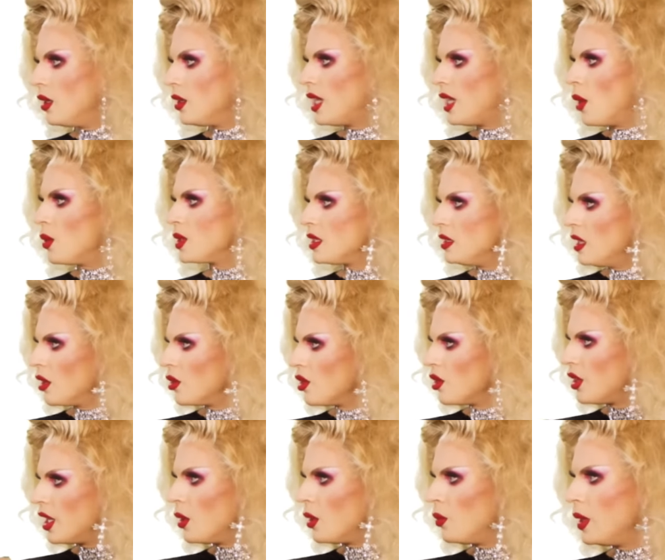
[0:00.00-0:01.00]
That was another
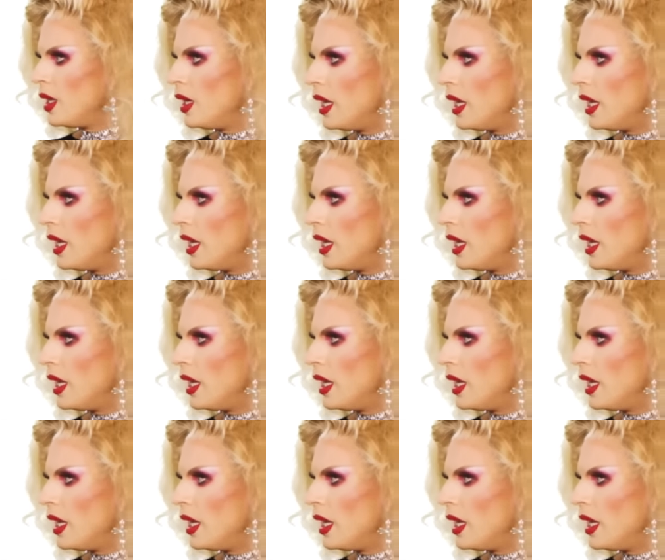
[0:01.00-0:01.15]
thing we